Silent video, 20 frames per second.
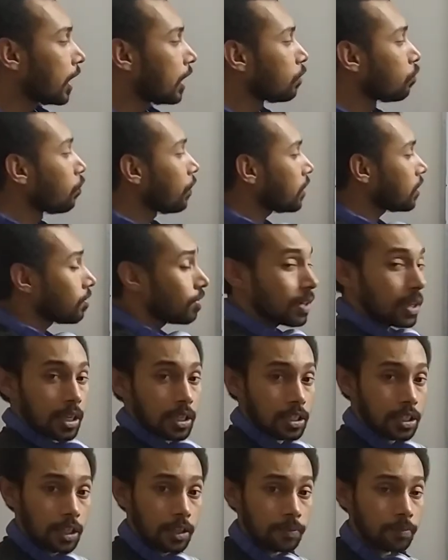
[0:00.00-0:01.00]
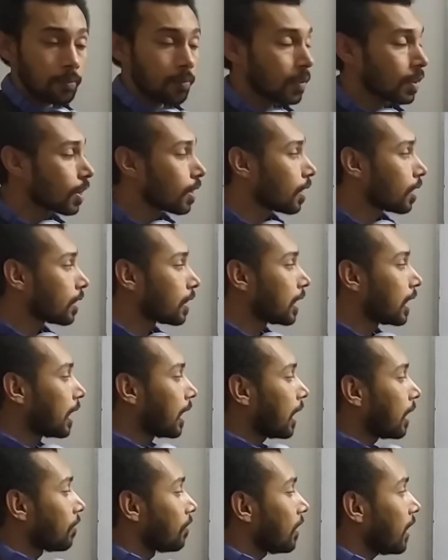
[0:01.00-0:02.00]
in which direction.
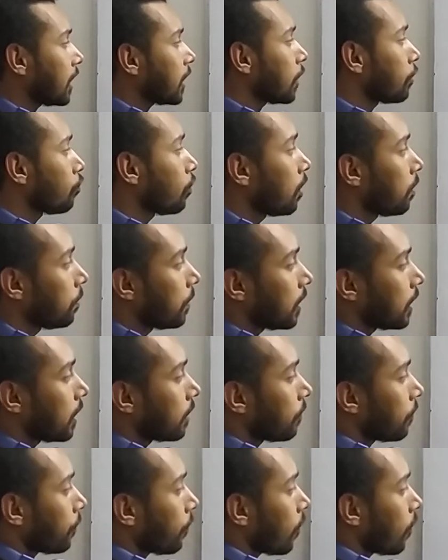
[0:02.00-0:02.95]
The direction will be